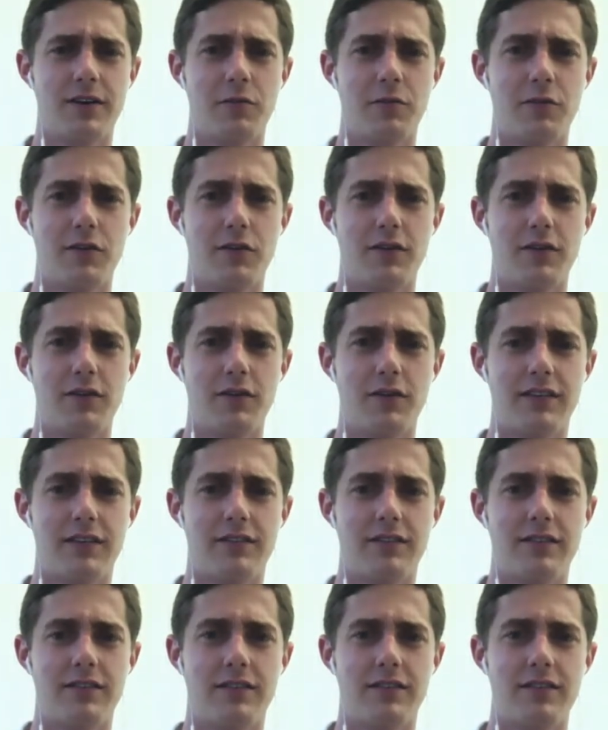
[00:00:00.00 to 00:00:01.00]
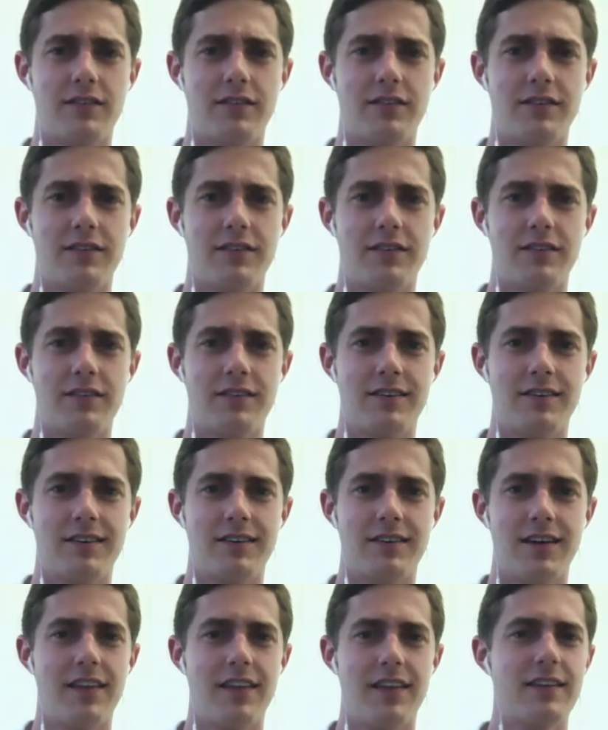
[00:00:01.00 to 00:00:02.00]
Let's ask the internet. You
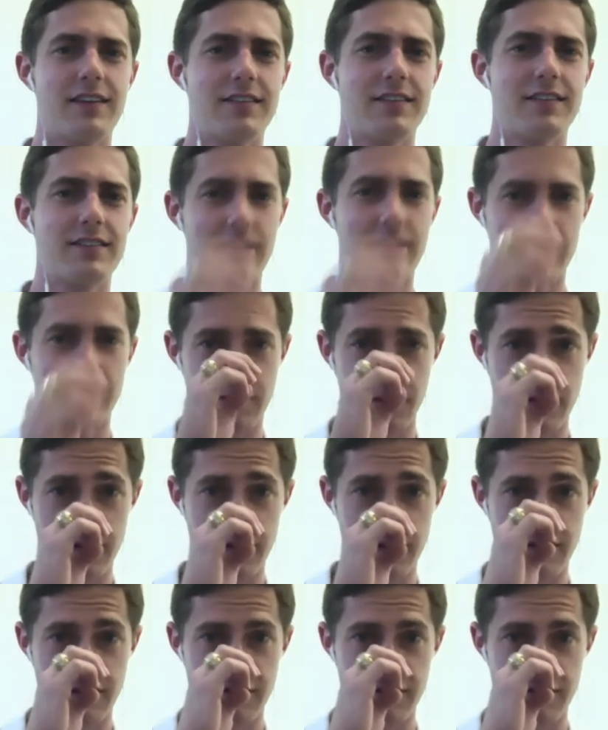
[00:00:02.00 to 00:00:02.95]
ask Siri, I'll ask Google.